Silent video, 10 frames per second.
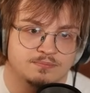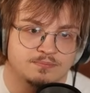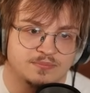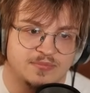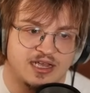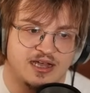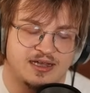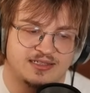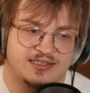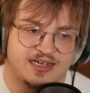Nah,
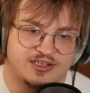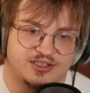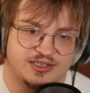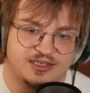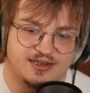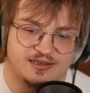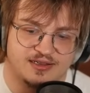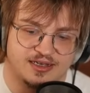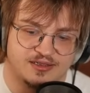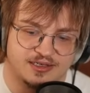it's actually kind of
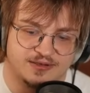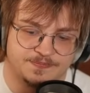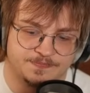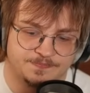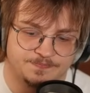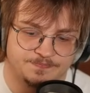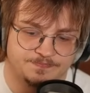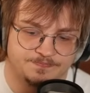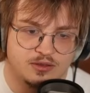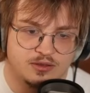likely.
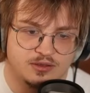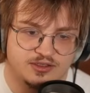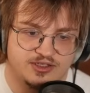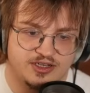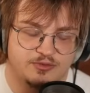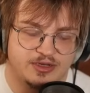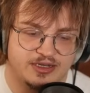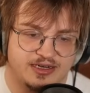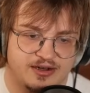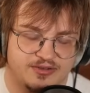Let's see if we can
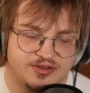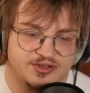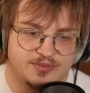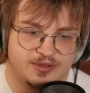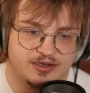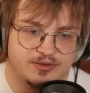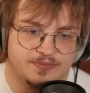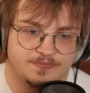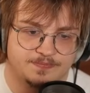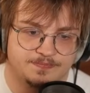get out of this somehow.
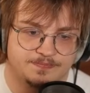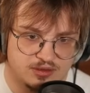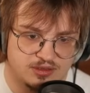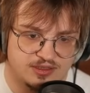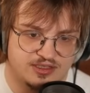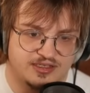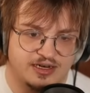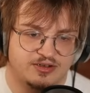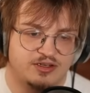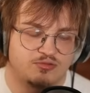This is
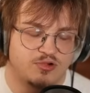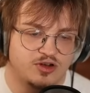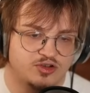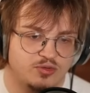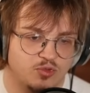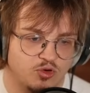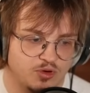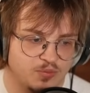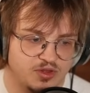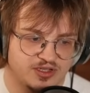guaranteed Rock Tomb or
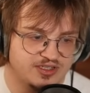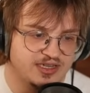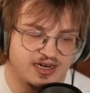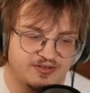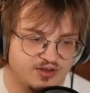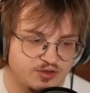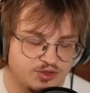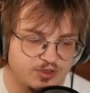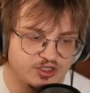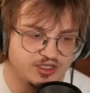Bullet Seed. I have no
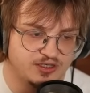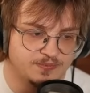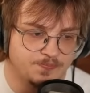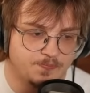switch in.